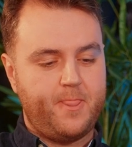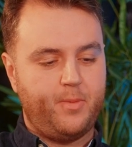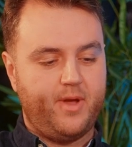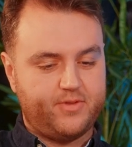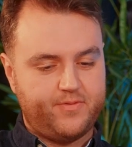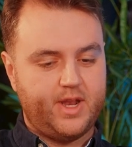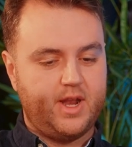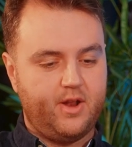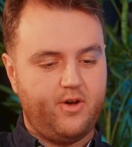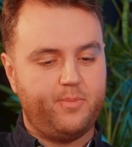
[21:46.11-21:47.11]
We have to fill
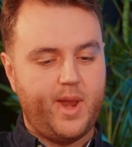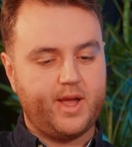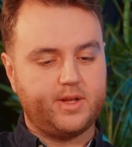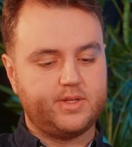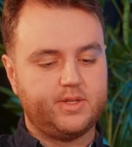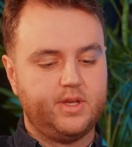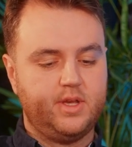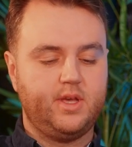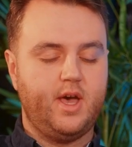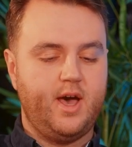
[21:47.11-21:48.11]
in a lot of blanks
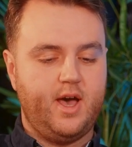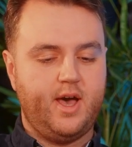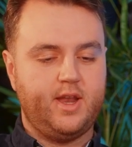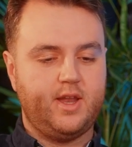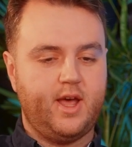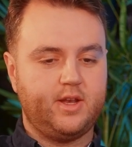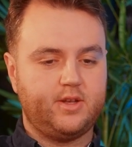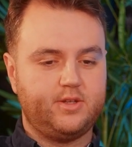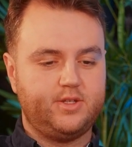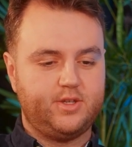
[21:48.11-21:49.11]

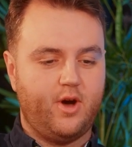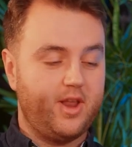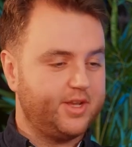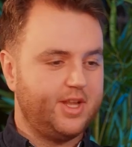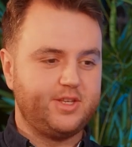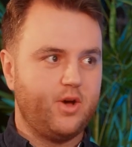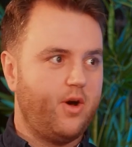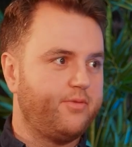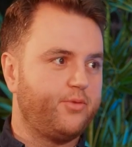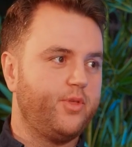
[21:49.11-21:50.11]
and like I said,
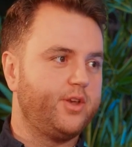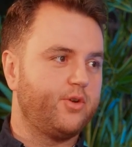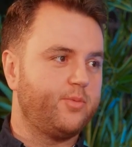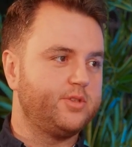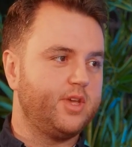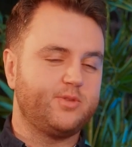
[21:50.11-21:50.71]
dive through their documentation.